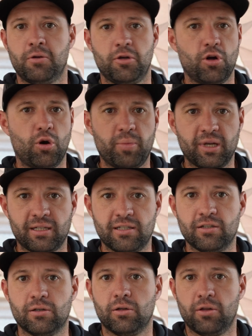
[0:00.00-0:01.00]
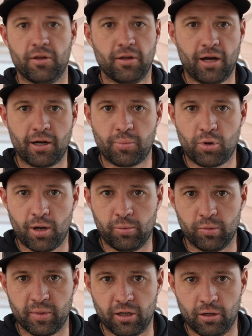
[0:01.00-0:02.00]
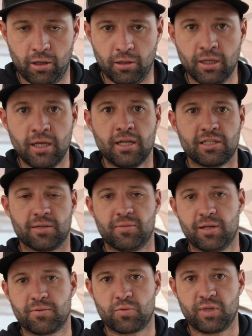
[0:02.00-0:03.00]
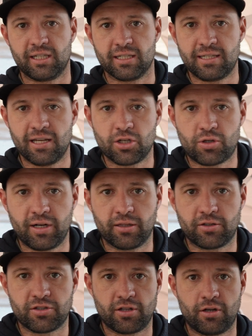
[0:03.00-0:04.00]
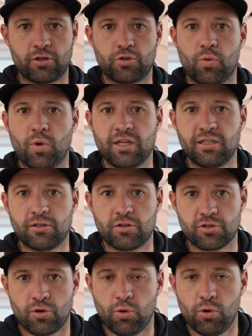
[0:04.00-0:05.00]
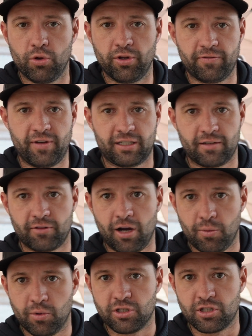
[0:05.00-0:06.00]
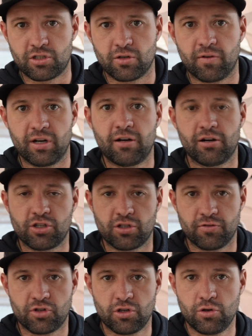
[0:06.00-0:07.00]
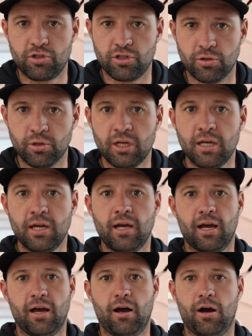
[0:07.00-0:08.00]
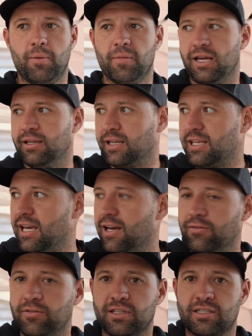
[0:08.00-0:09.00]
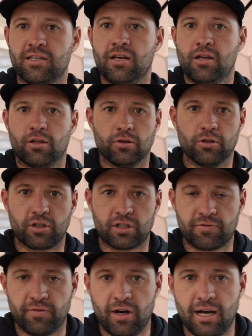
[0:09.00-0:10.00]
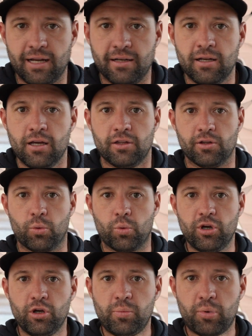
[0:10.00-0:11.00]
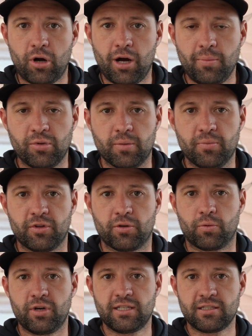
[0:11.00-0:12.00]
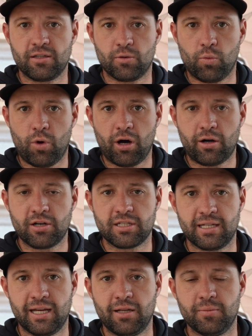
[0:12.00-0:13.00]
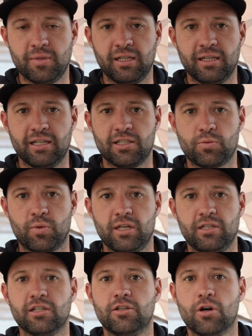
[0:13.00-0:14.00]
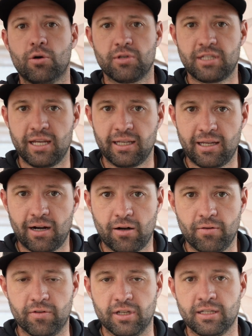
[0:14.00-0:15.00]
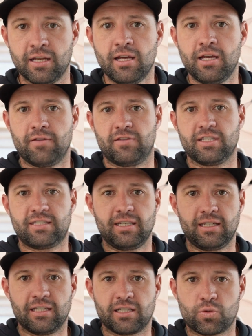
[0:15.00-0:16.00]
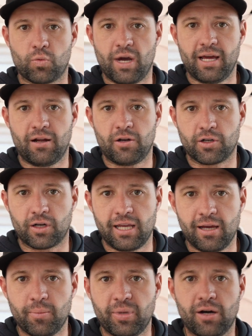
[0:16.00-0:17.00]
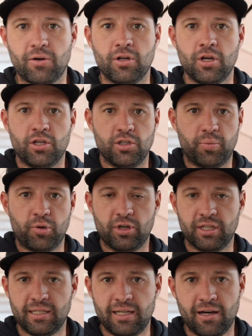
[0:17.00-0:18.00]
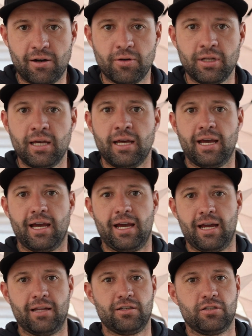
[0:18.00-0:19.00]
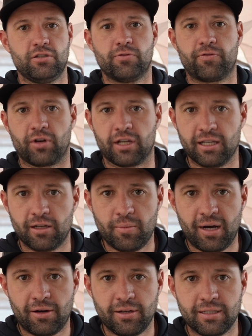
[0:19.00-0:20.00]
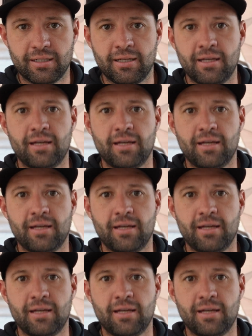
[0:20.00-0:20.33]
No big deal, not a problem at all. Sometimes we get tent trailers that are 20 years old. In fact, I've got one just over here I should have showed you, and the canvas looks fine. The real problem, the reason that water is an enemy, is when you don't take care of it. This thing gets wet on your camp out, you put it down and you forget about it.